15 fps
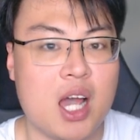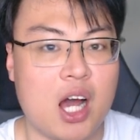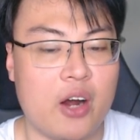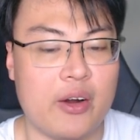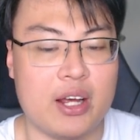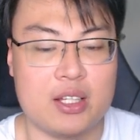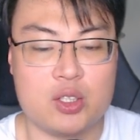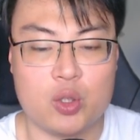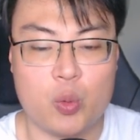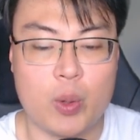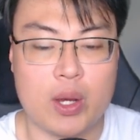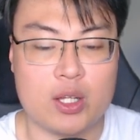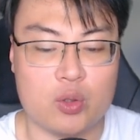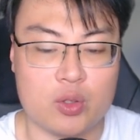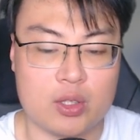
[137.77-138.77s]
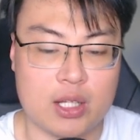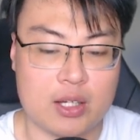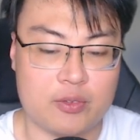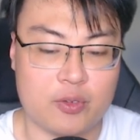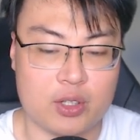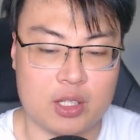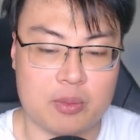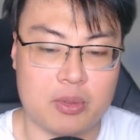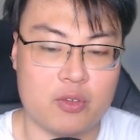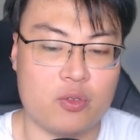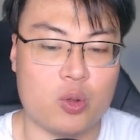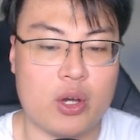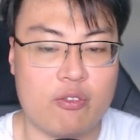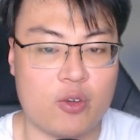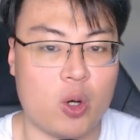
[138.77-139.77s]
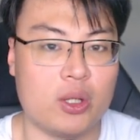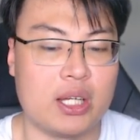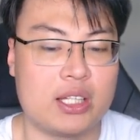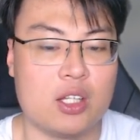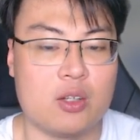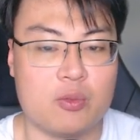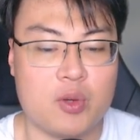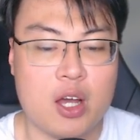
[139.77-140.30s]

All right, so when, you, like for example, if you have connected